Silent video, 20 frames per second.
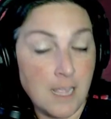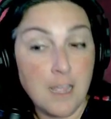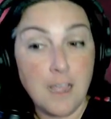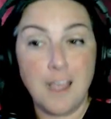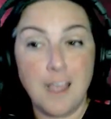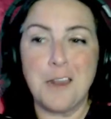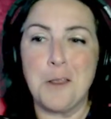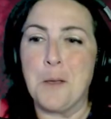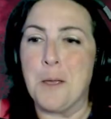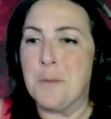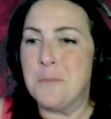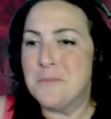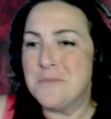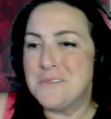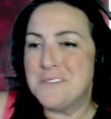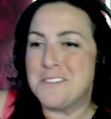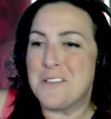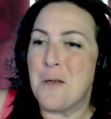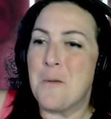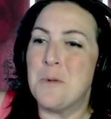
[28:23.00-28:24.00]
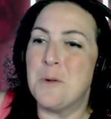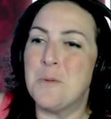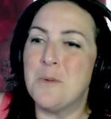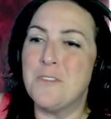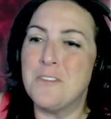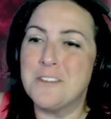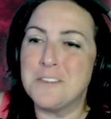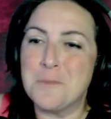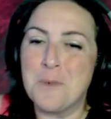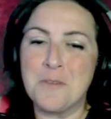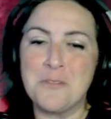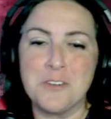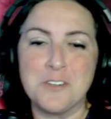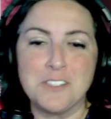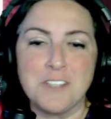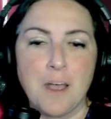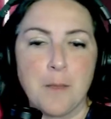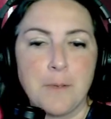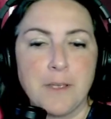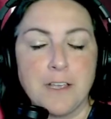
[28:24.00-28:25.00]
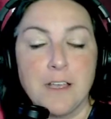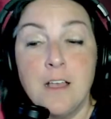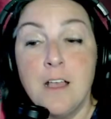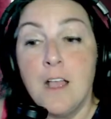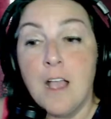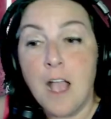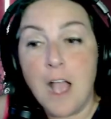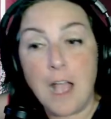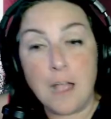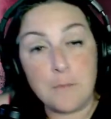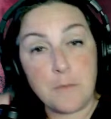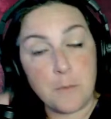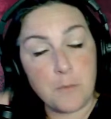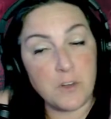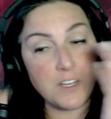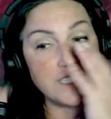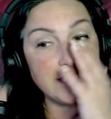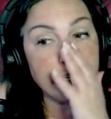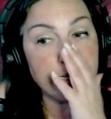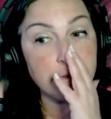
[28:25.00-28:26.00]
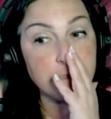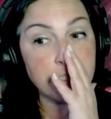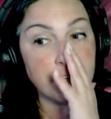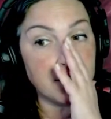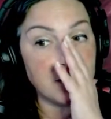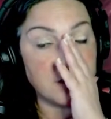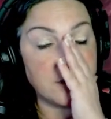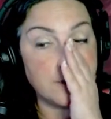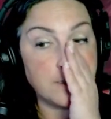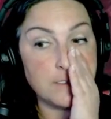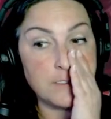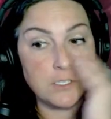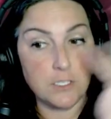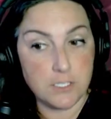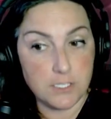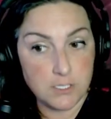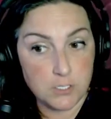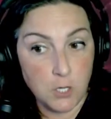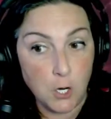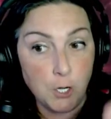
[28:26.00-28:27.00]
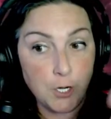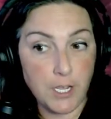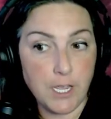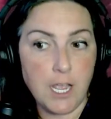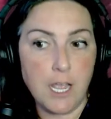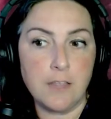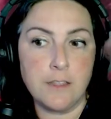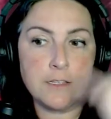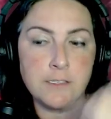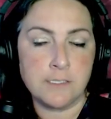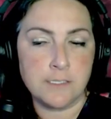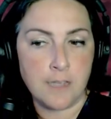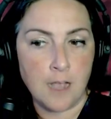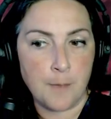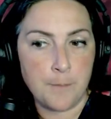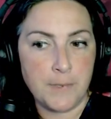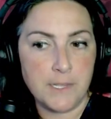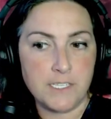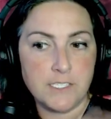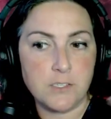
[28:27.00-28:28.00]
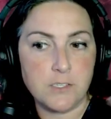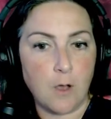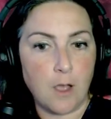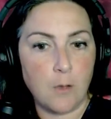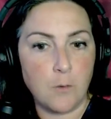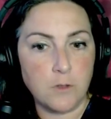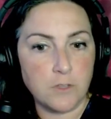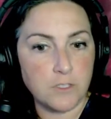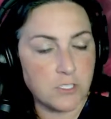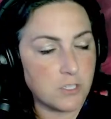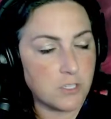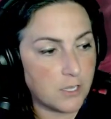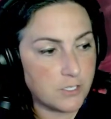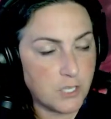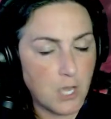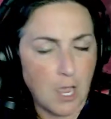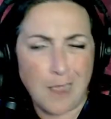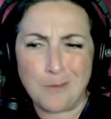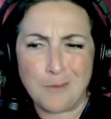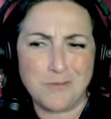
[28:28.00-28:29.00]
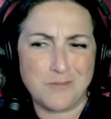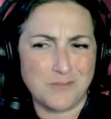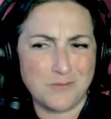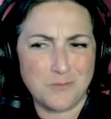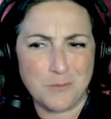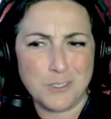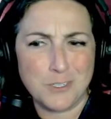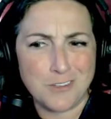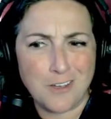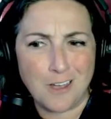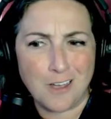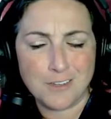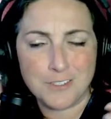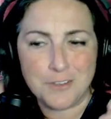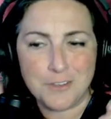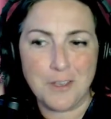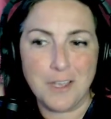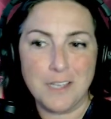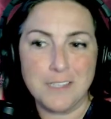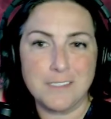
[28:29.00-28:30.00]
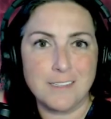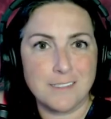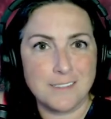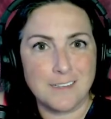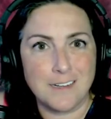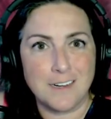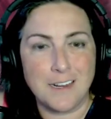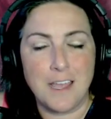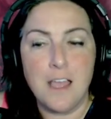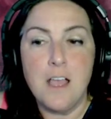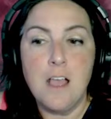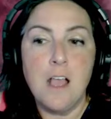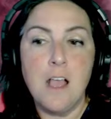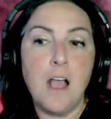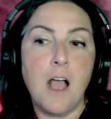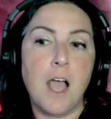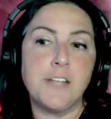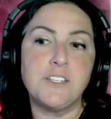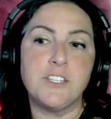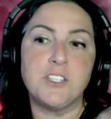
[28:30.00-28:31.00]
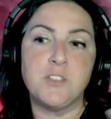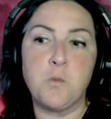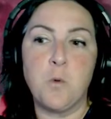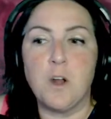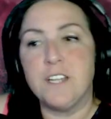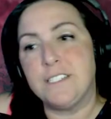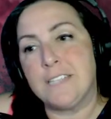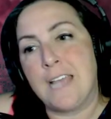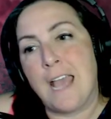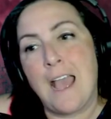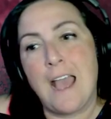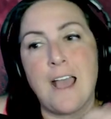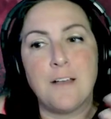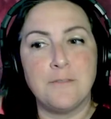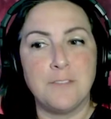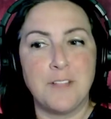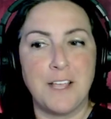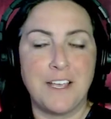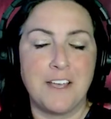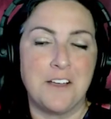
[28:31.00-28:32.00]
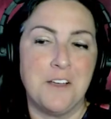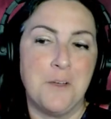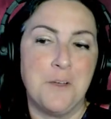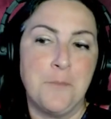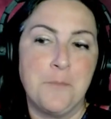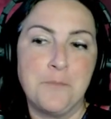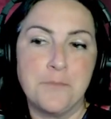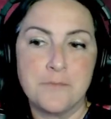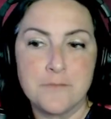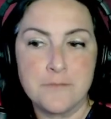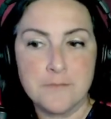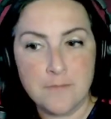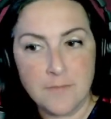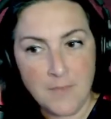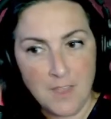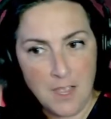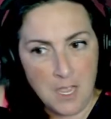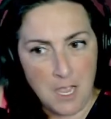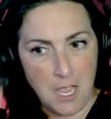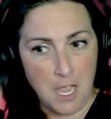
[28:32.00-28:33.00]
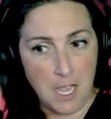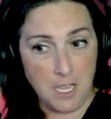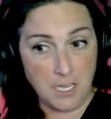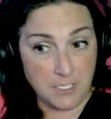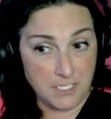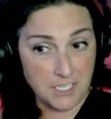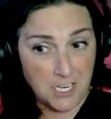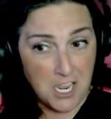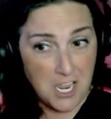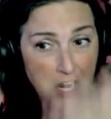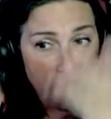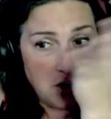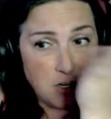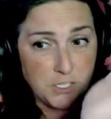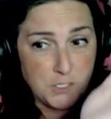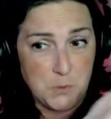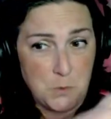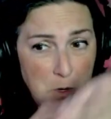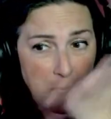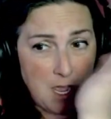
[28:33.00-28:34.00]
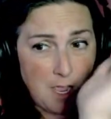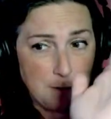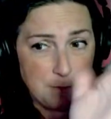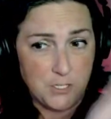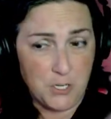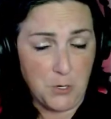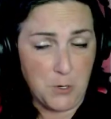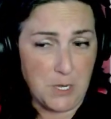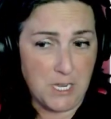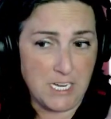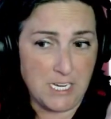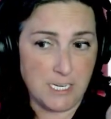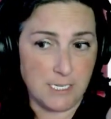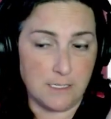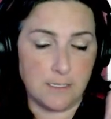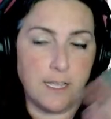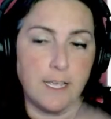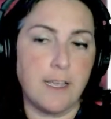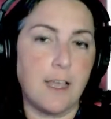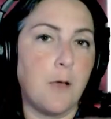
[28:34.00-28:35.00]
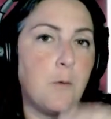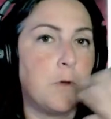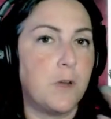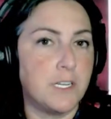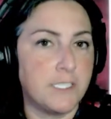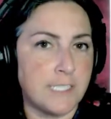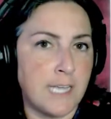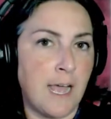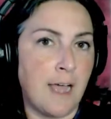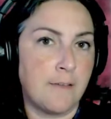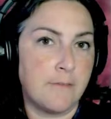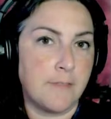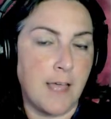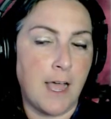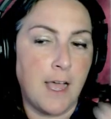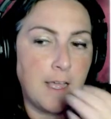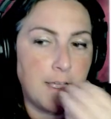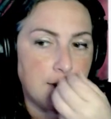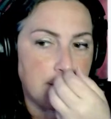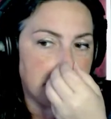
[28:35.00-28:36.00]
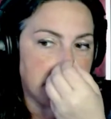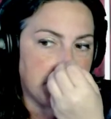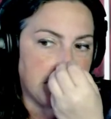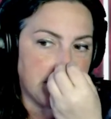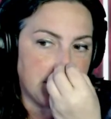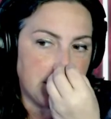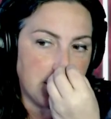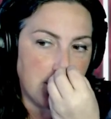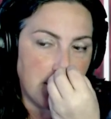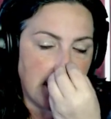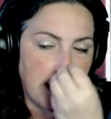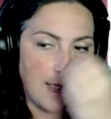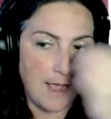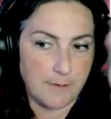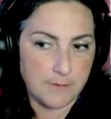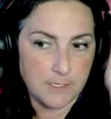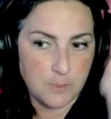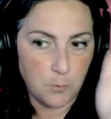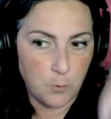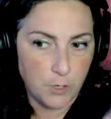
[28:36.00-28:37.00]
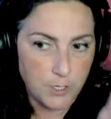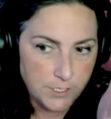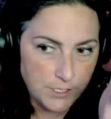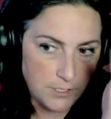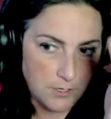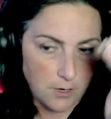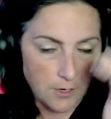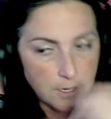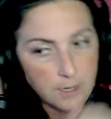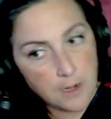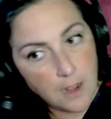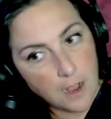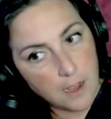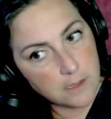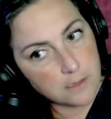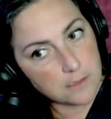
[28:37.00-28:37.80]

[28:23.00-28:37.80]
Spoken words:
Anyway, so I'm going to move on to my first topic. I remember I said I was going to start it and then stop it. So I will talk to you guys. That's not it. I just want it to have like and here's what I'm doing. Like, I want it to have that just so that I have somewhere to start it at.